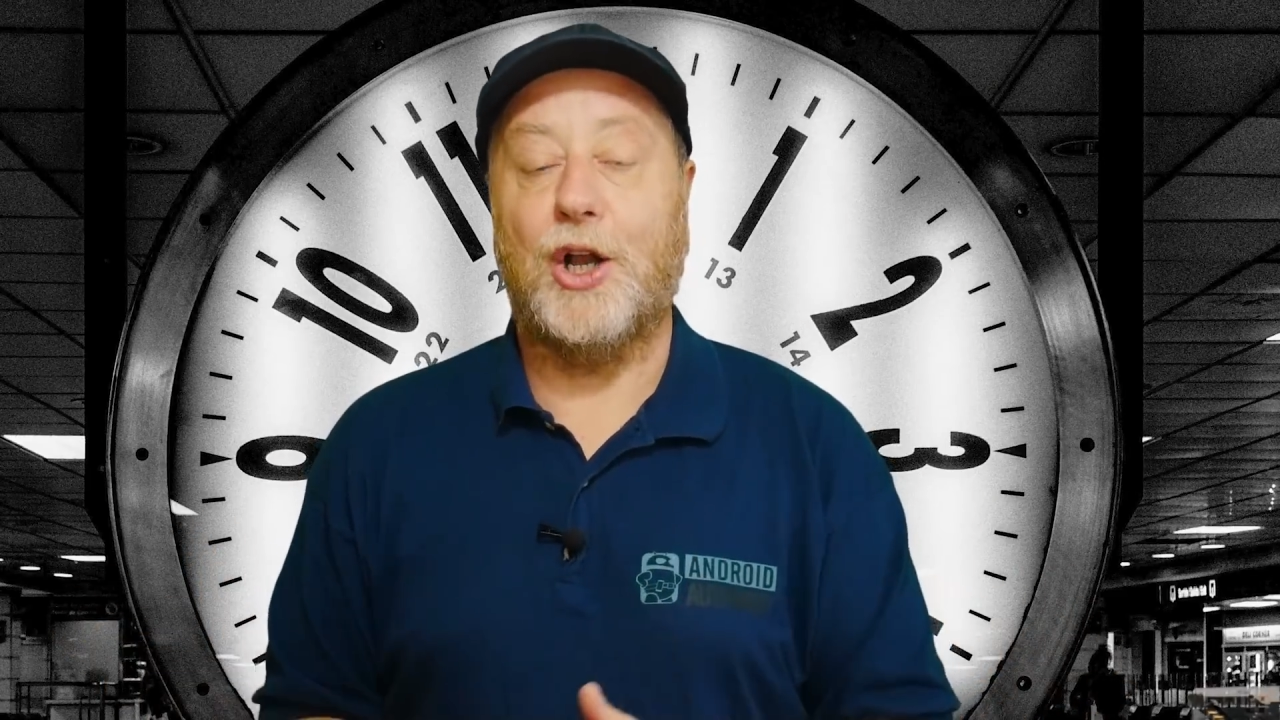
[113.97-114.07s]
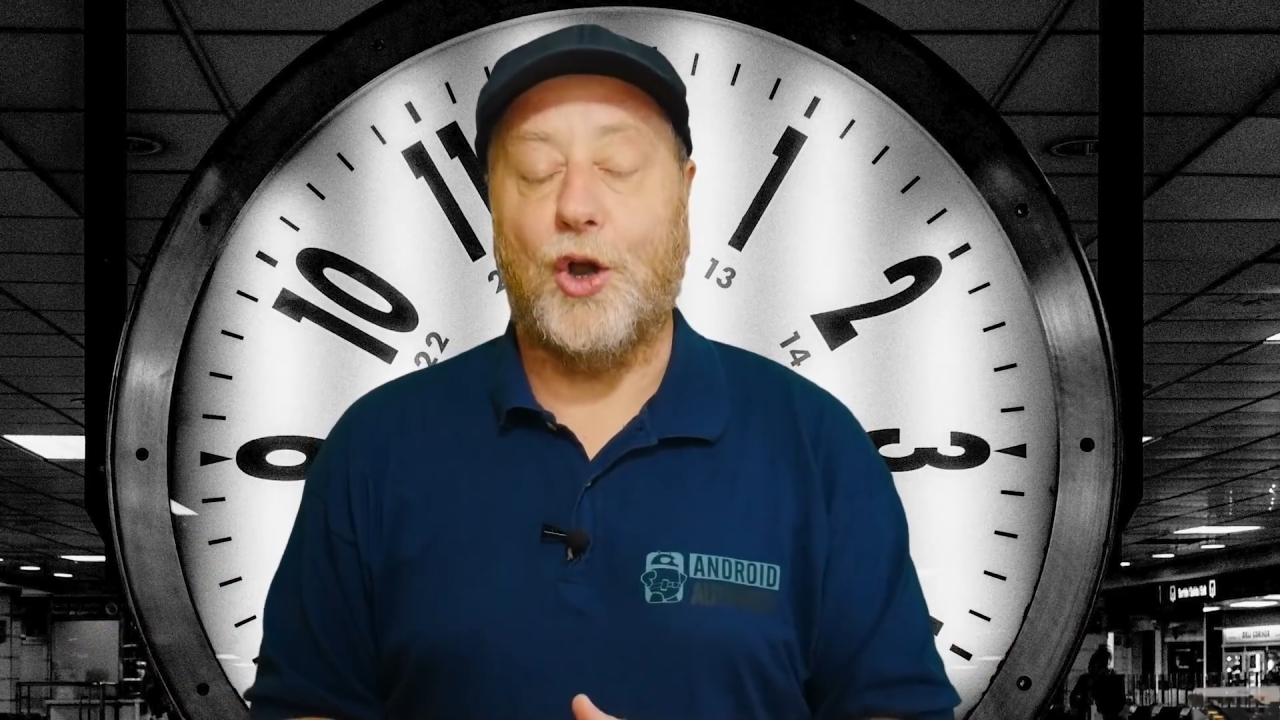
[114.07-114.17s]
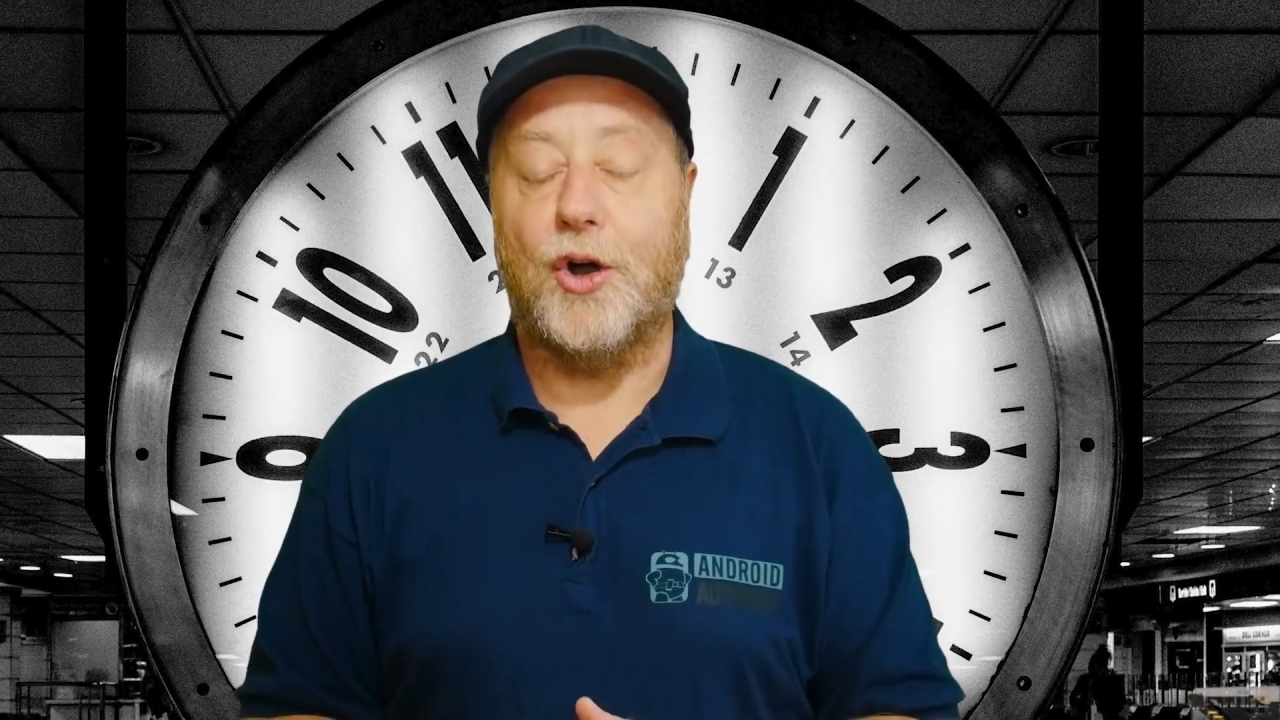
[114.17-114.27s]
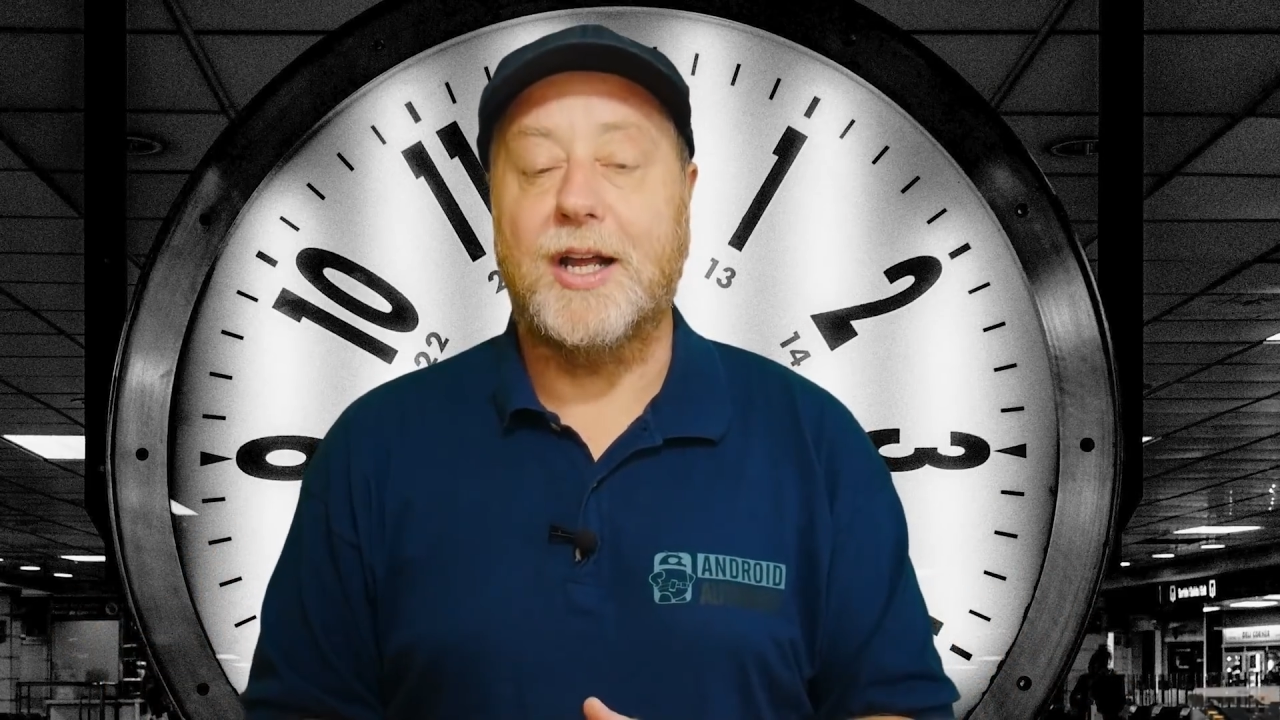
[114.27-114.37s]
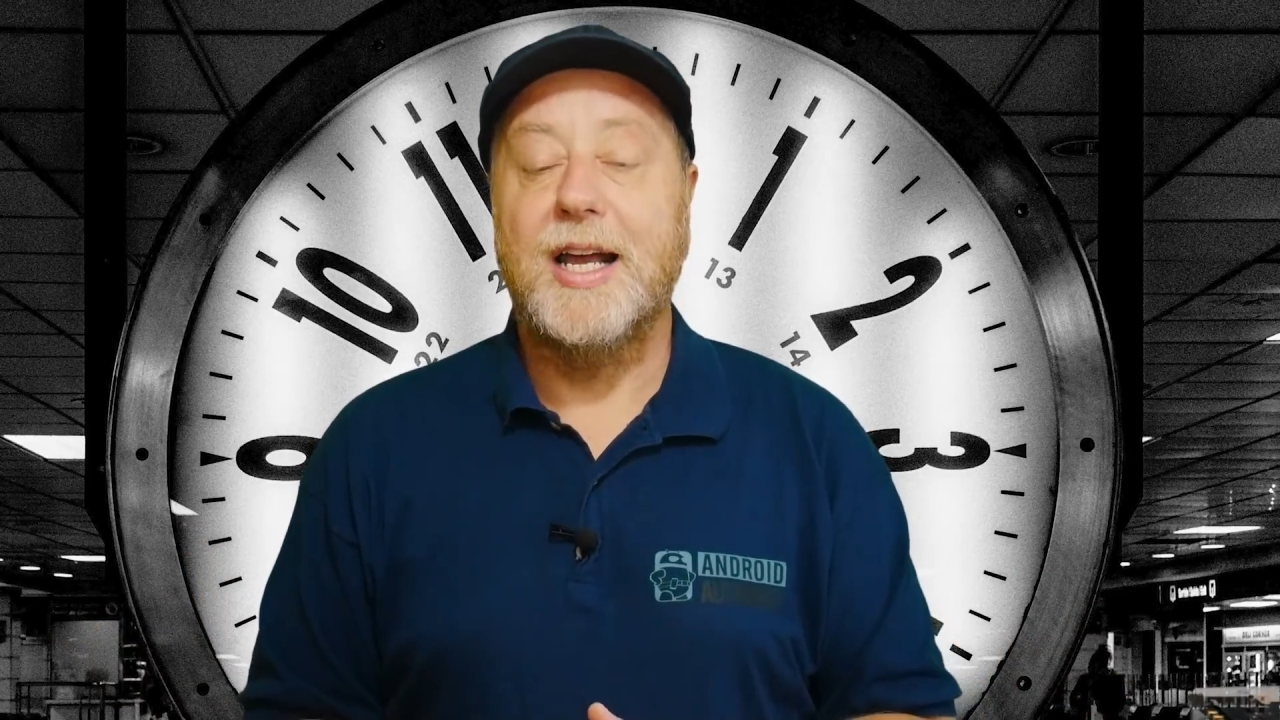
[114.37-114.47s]

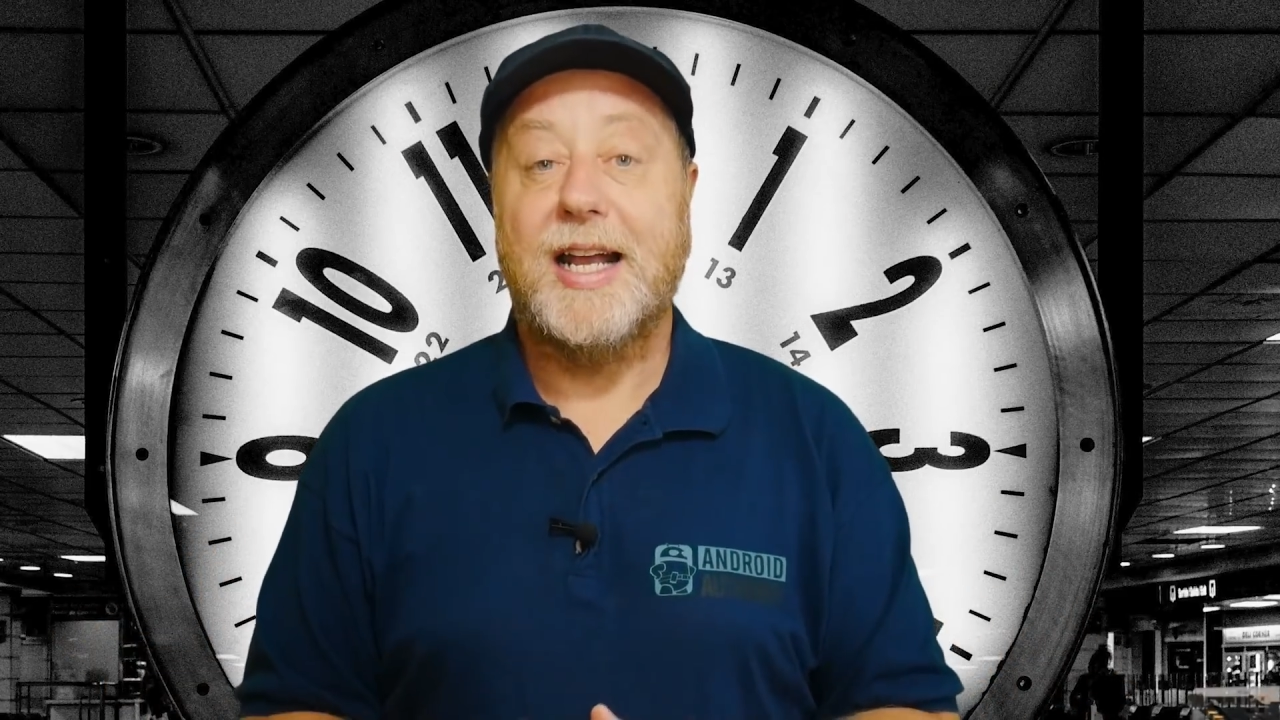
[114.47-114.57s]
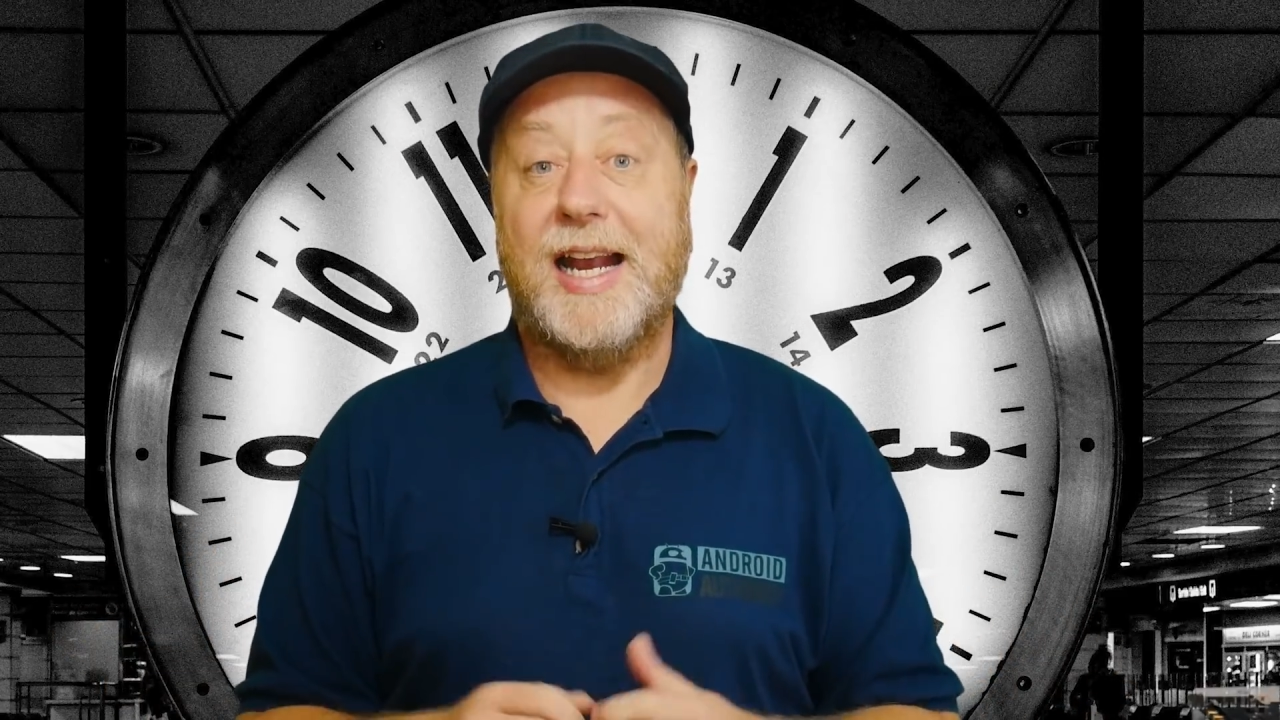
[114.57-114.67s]
clock